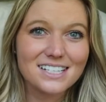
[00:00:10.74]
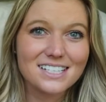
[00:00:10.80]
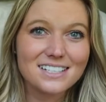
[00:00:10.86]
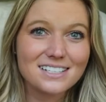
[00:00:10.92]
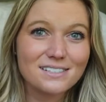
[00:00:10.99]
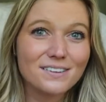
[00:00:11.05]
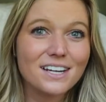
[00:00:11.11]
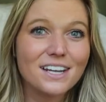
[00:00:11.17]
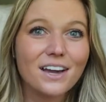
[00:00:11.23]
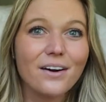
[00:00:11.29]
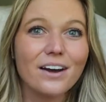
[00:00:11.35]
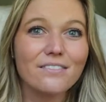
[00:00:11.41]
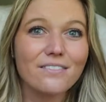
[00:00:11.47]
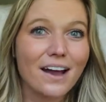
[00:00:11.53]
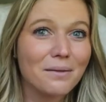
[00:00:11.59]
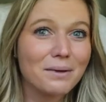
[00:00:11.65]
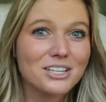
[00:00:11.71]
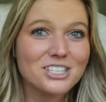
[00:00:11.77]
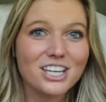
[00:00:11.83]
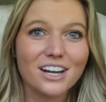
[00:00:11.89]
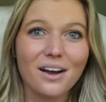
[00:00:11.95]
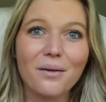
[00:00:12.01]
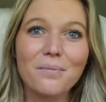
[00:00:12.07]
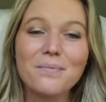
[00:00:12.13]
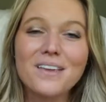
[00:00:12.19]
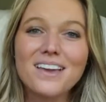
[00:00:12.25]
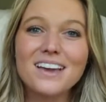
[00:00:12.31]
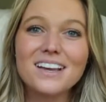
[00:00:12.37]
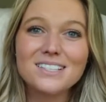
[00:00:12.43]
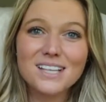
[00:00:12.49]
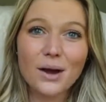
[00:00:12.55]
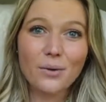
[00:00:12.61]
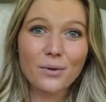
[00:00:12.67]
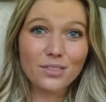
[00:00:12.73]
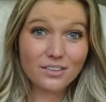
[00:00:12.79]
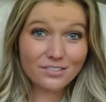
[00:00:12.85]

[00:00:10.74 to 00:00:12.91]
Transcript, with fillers: onto this video and found my channel. So